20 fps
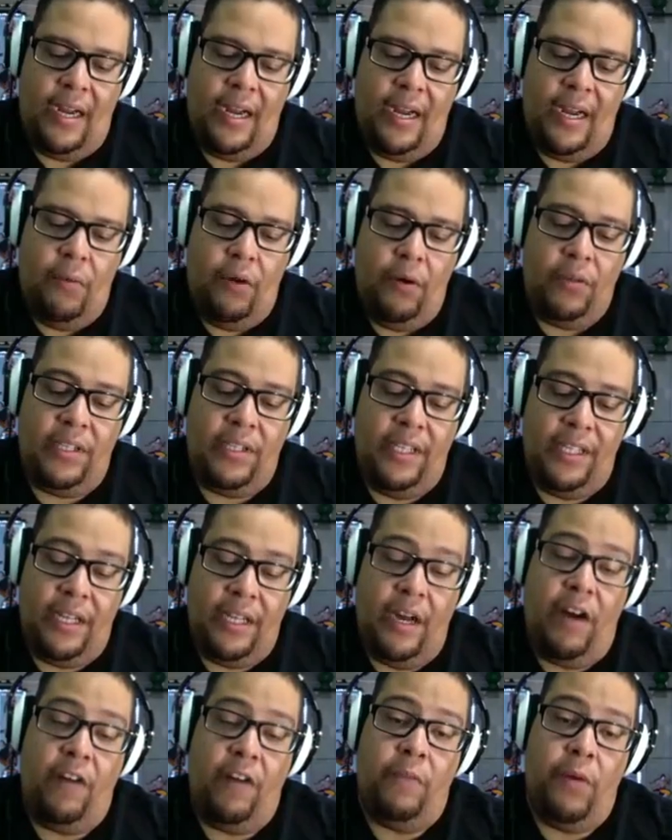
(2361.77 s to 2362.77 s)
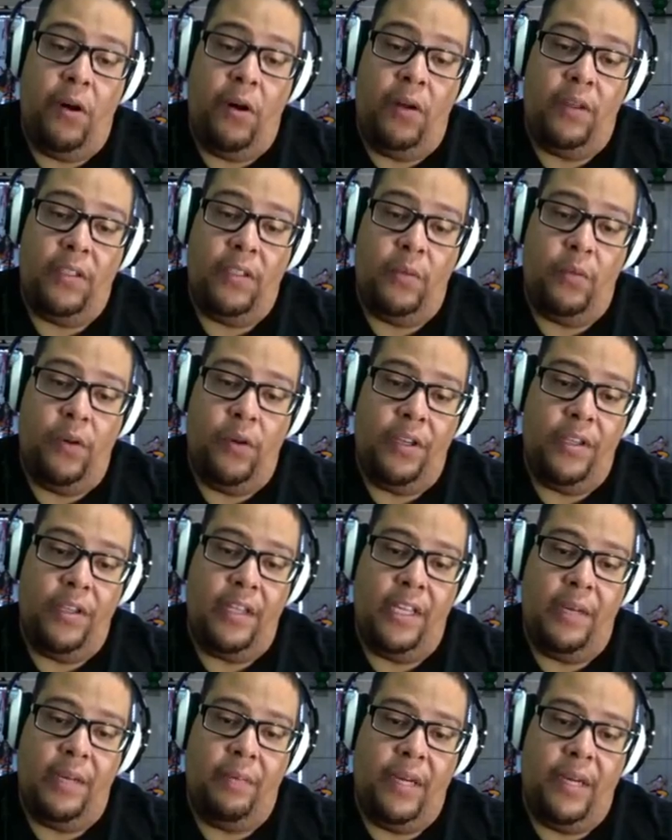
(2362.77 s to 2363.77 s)
Mostly Darth Maul is the one you think
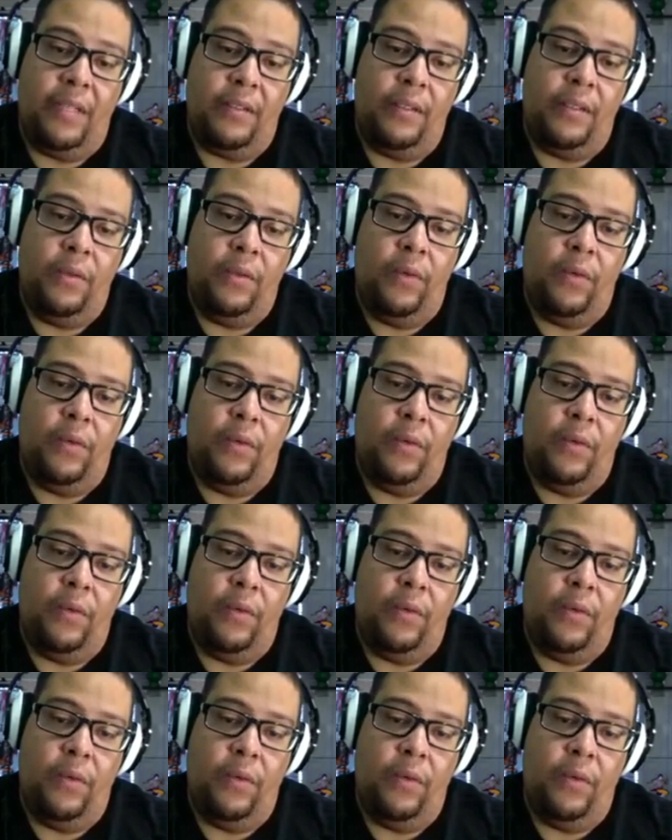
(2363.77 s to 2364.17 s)
about when.